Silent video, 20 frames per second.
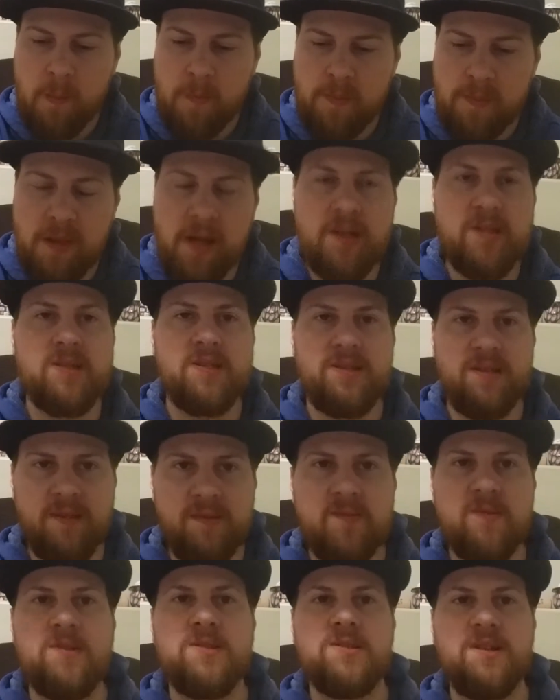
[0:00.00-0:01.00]
That's the
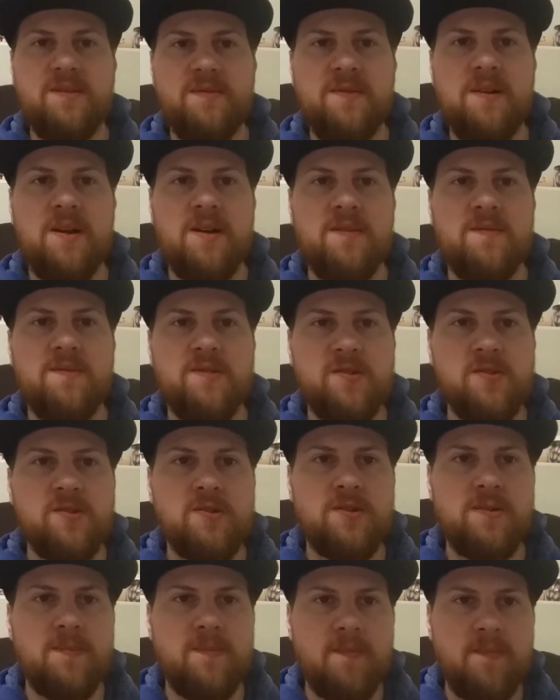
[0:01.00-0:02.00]
difference I find for
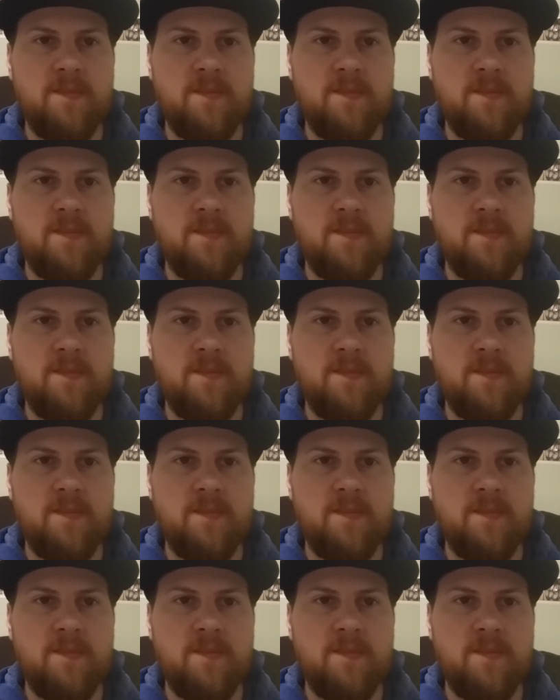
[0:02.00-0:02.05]
sure.